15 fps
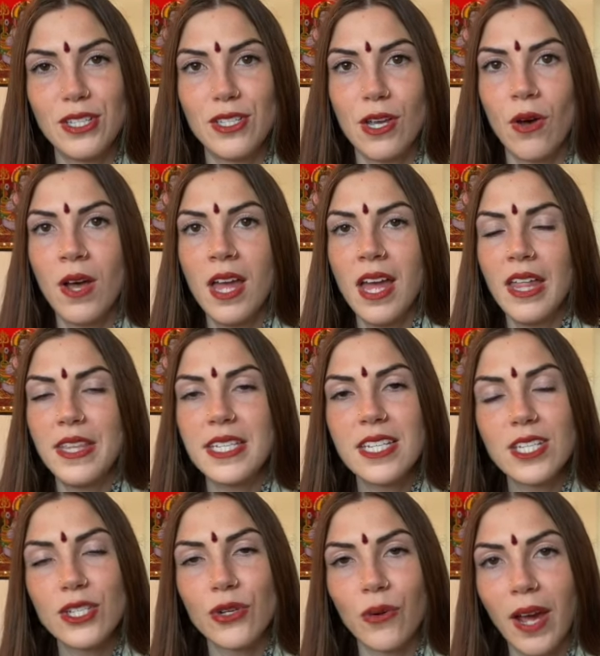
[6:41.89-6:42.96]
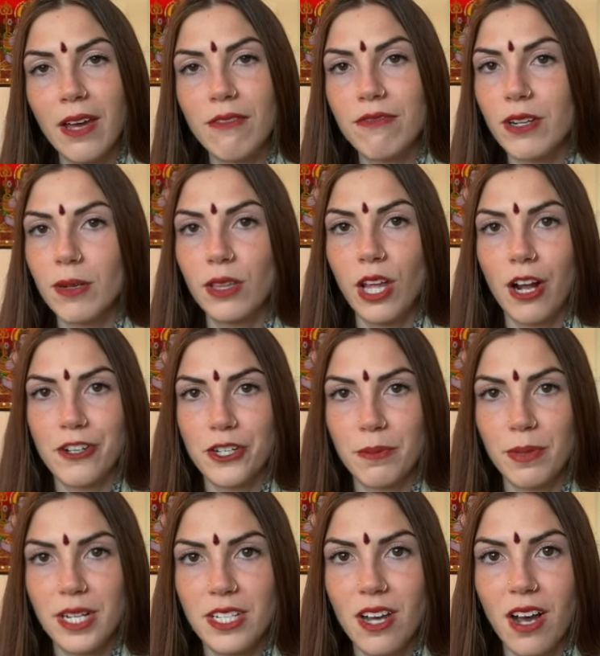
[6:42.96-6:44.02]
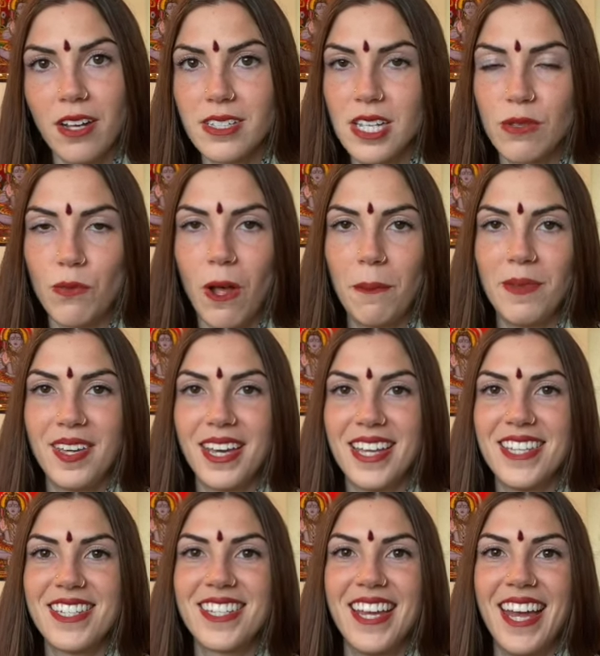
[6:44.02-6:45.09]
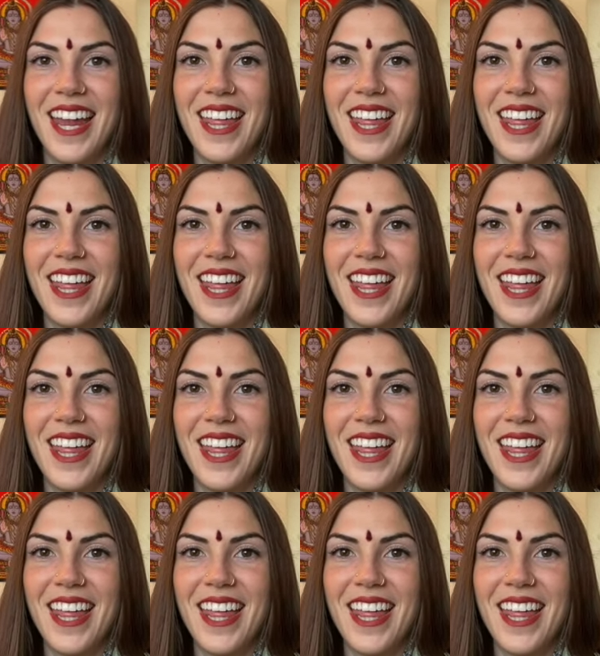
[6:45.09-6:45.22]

So this is great for larger breed dogs as well because